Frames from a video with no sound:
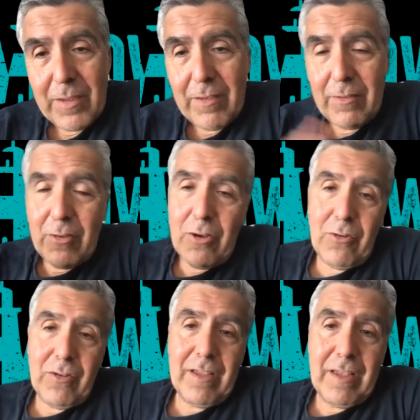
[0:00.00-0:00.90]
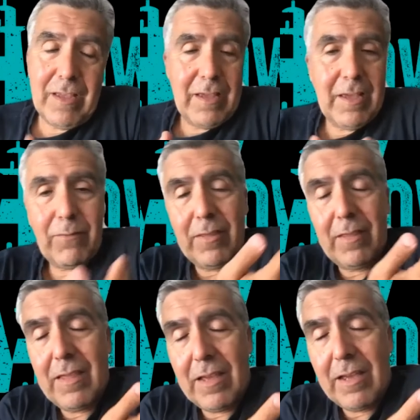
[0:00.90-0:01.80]
So if
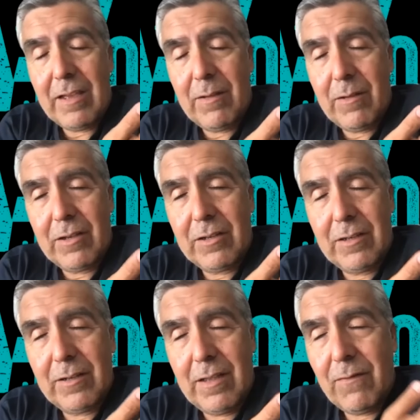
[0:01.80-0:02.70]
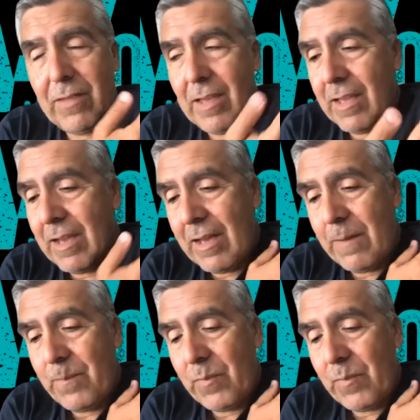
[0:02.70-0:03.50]
the if the uh,